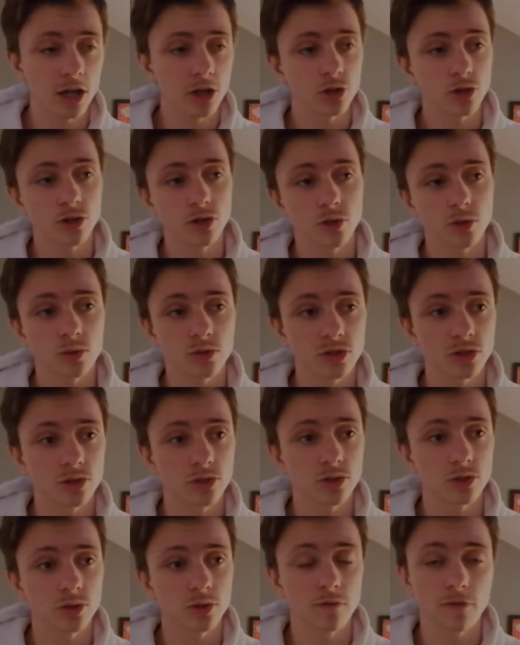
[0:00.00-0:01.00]
You can also
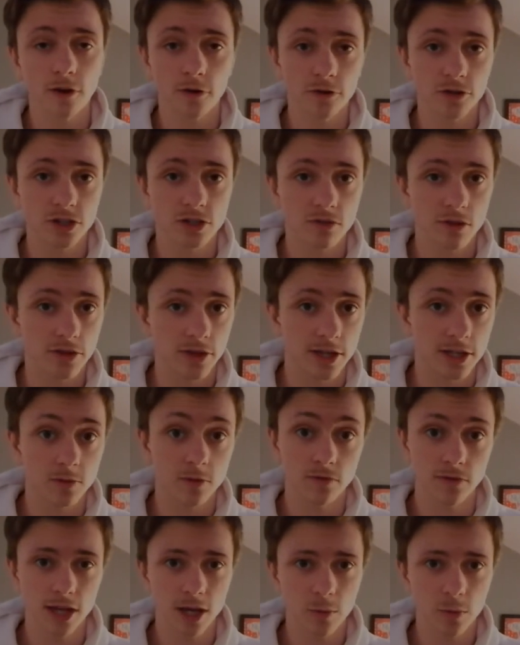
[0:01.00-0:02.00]
do various other things
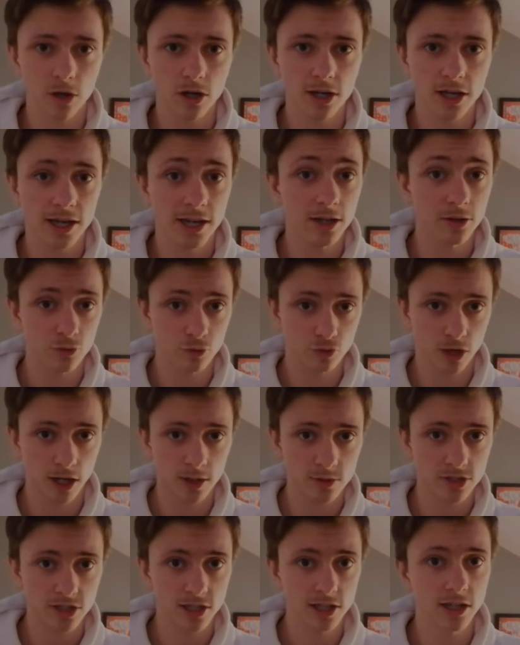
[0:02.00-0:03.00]
with networking,
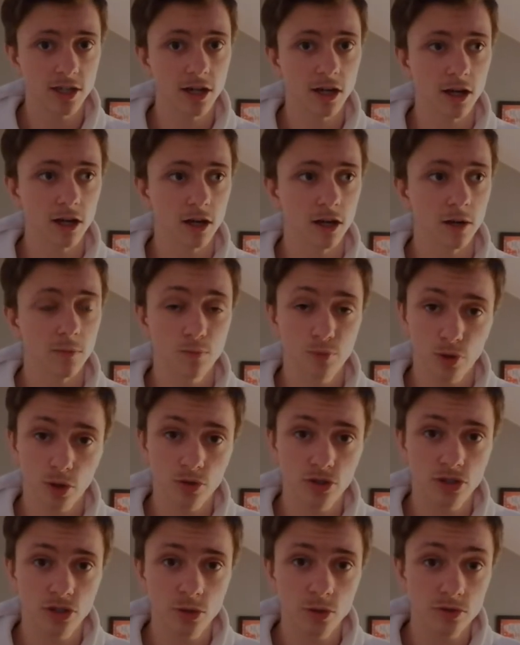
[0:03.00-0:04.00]
routing,
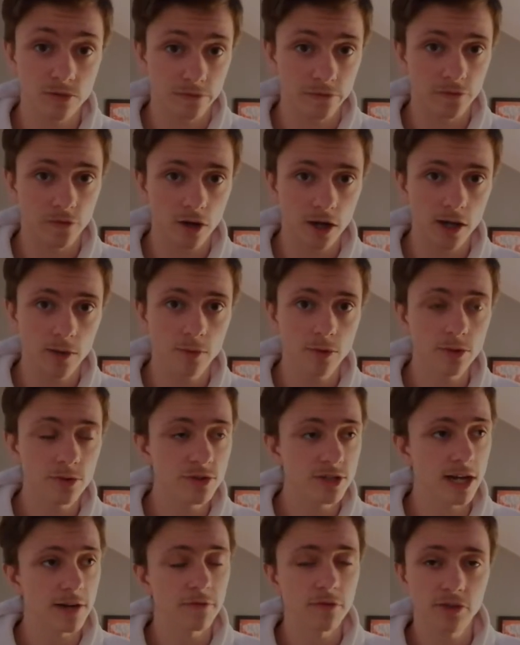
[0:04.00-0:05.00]
protocols and
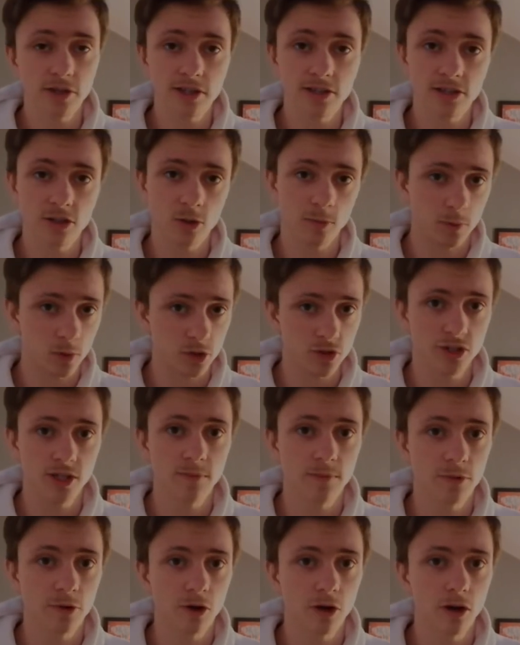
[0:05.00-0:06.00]
firewalls. Everything's a lot more
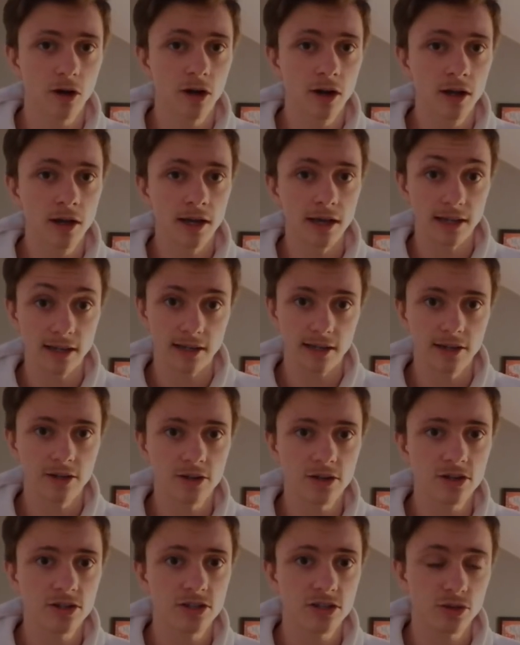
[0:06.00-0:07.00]
simpler in
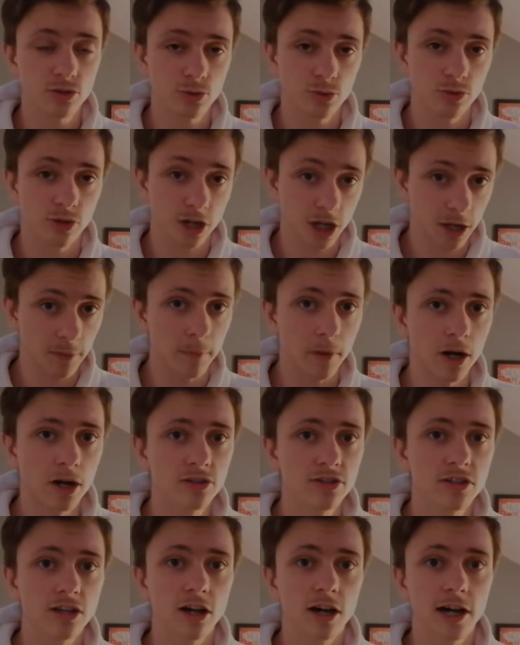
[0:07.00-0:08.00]
Linux through the
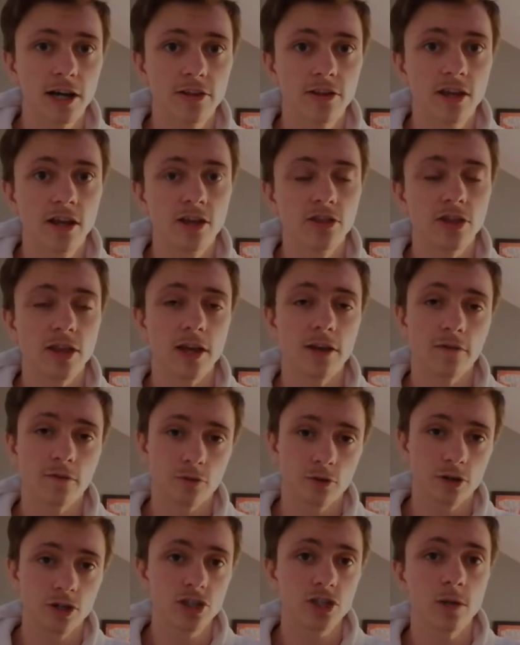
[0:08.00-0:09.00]
command line than,
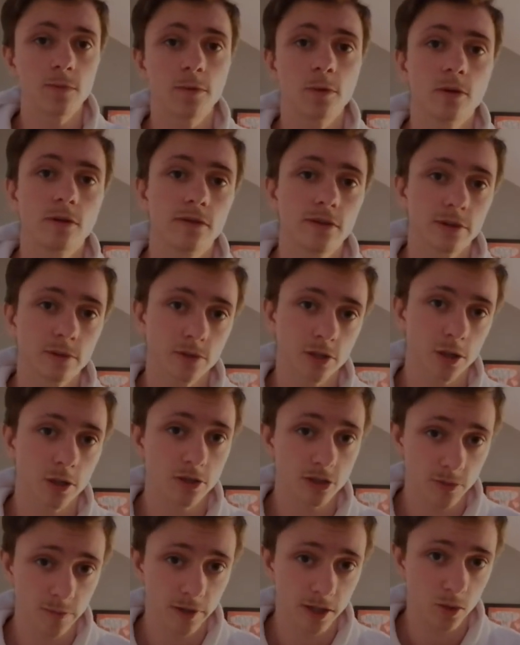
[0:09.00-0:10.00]
for example, if it was going
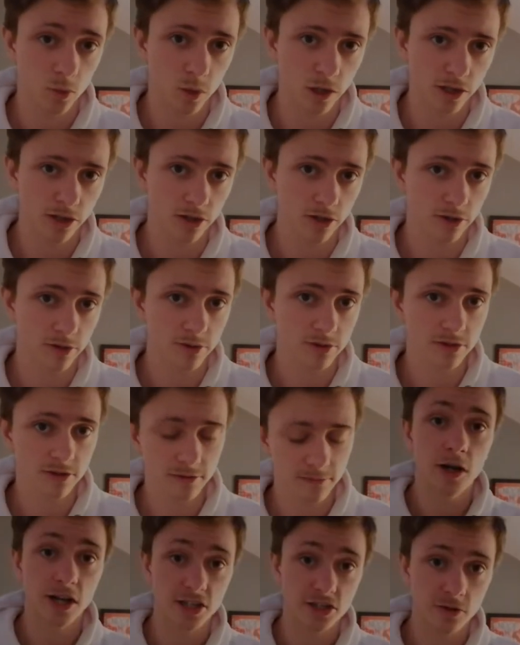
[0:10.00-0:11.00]
to be in Windows.
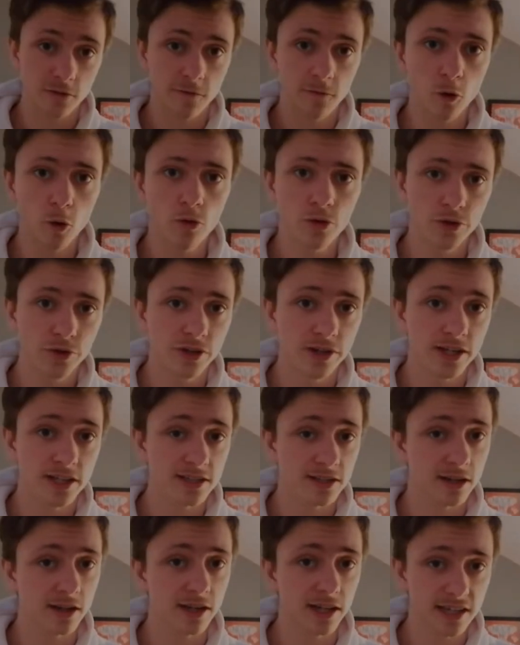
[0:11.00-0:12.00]
Okay, so fourth on
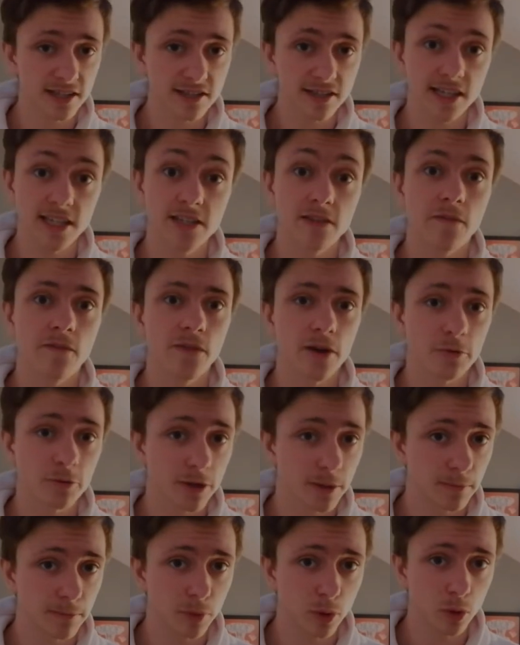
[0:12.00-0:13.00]
the list is
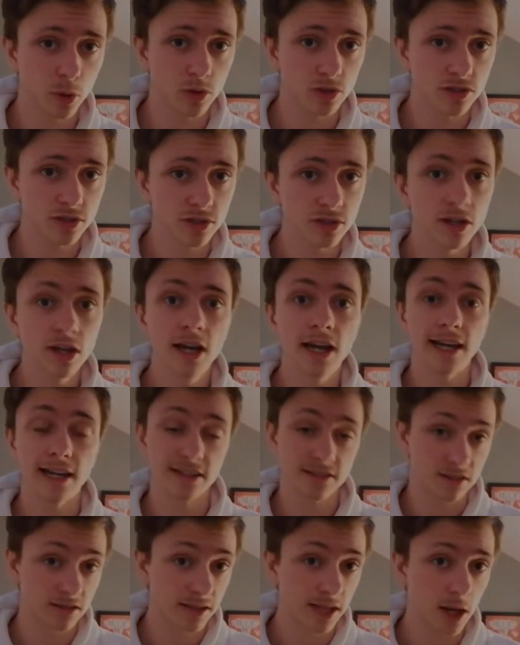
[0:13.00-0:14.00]
very important.
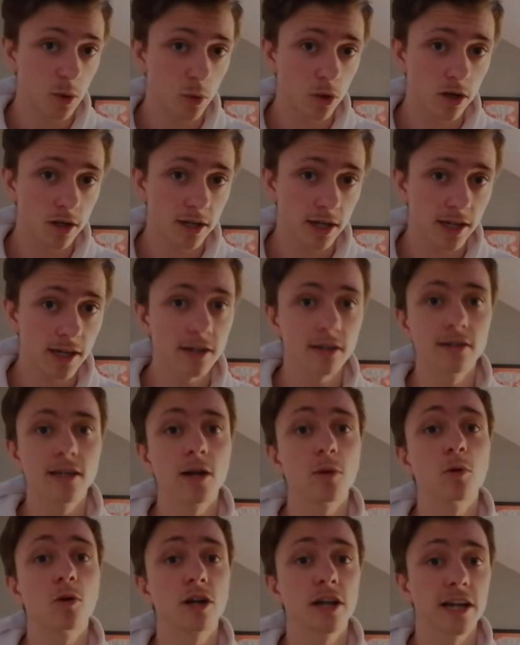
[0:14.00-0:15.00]
It's networking.
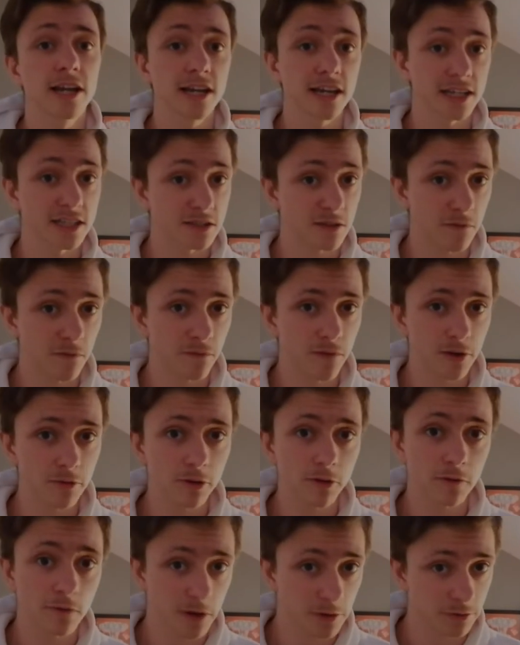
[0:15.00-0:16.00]
Networking is
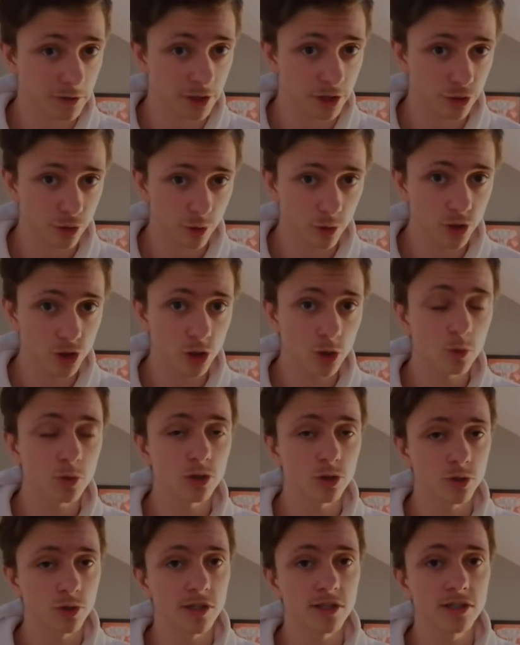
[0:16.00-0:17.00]
very, very crucial.
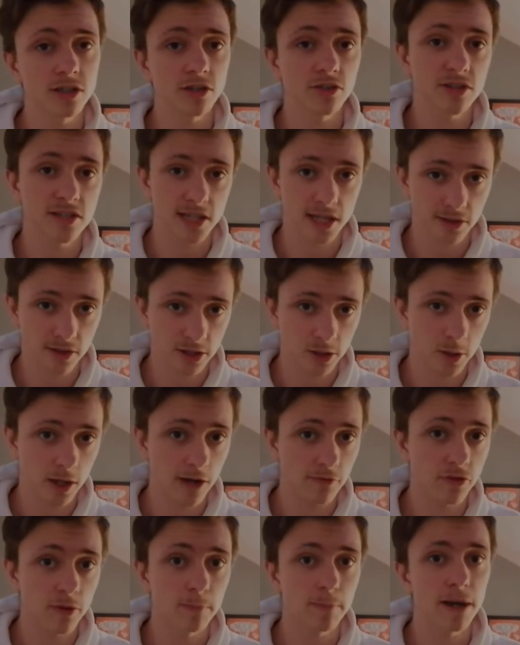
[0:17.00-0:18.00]
You need to understand that you
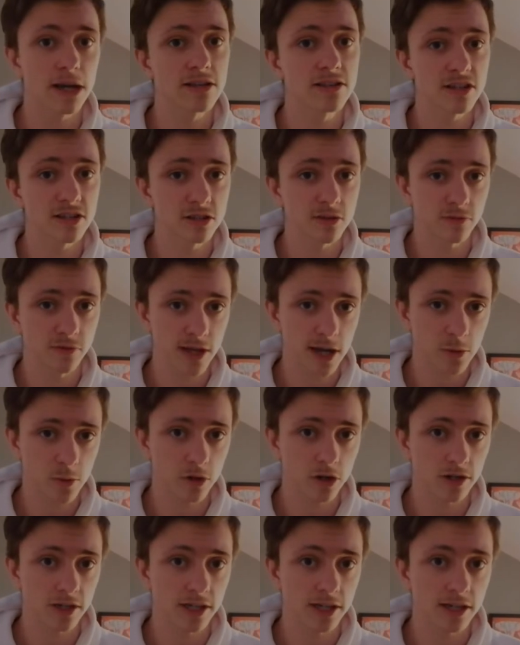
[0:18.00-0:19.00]
have the basics of
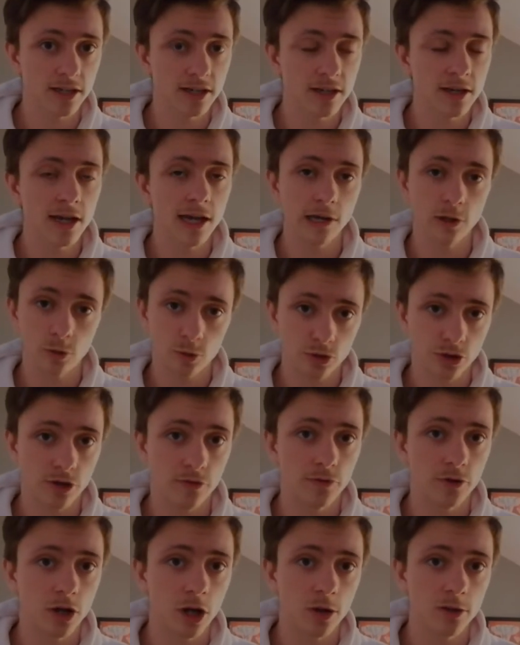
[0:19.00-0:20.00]
networking in order
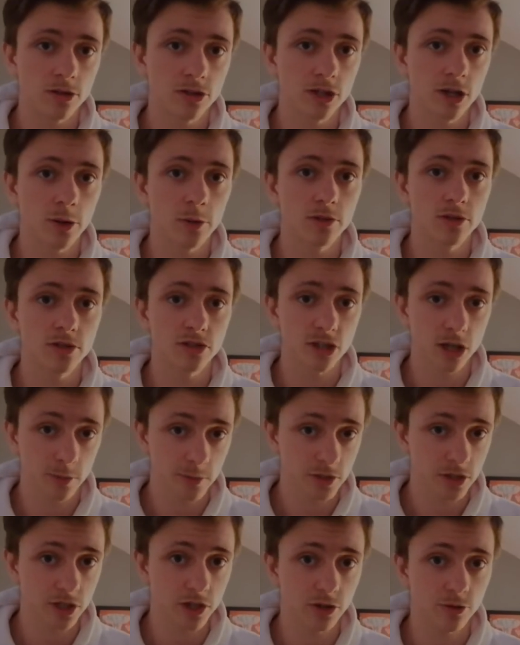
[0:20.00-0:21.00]
if you're going to go into
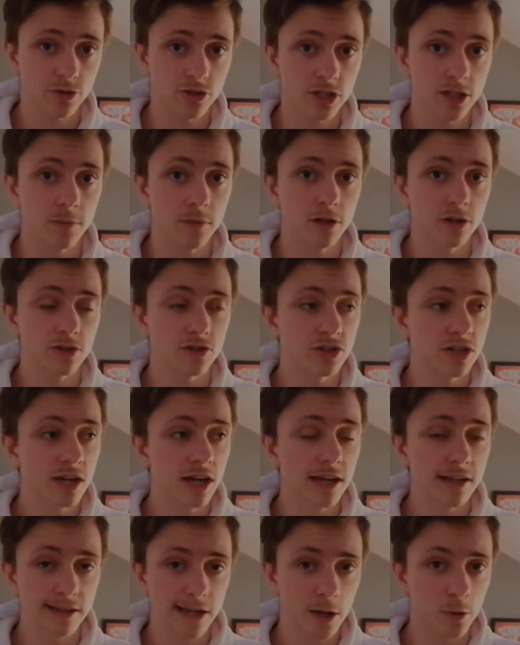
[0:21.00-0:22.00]
cybersecurity, because
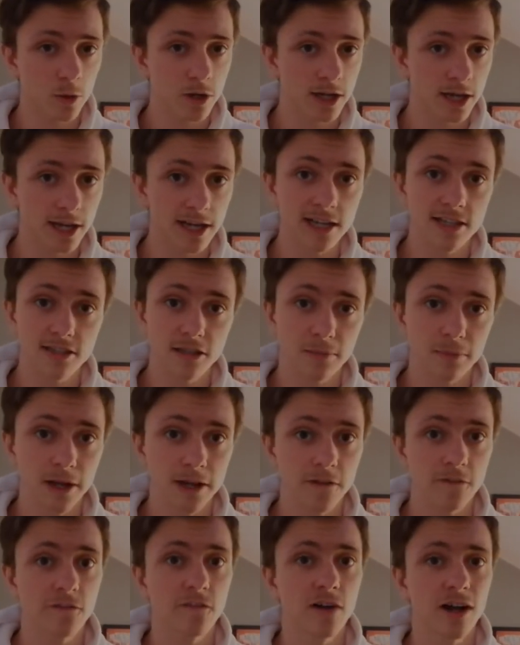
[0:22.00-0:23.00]
networking is the
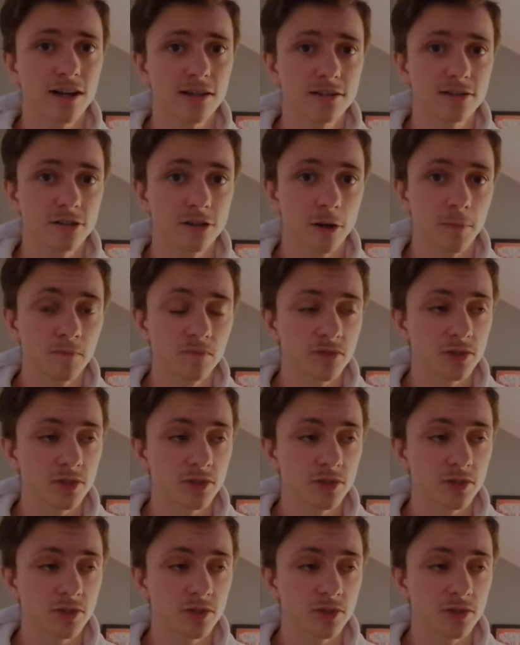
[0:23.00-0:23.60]
main factor.